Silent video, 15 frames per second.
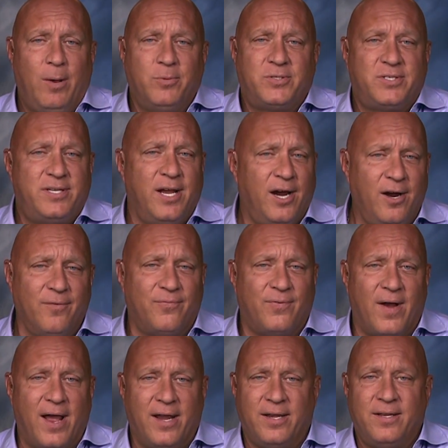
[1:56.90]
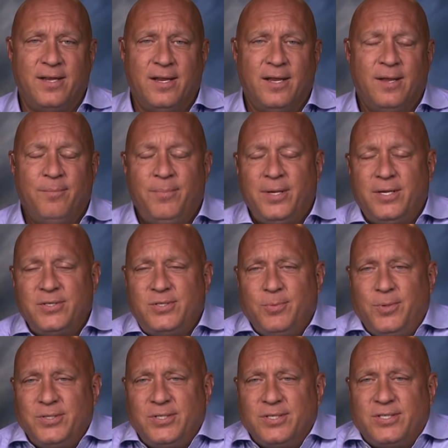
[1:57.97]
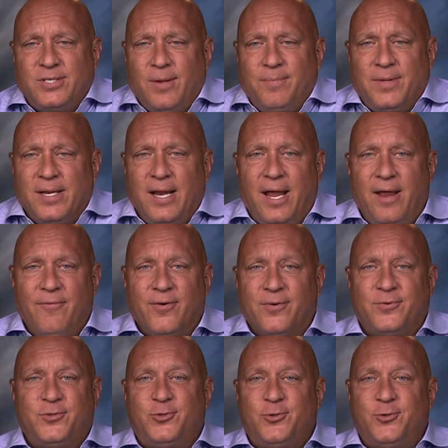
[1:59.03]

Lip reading: Well, I was terrified because it wasn't something I ever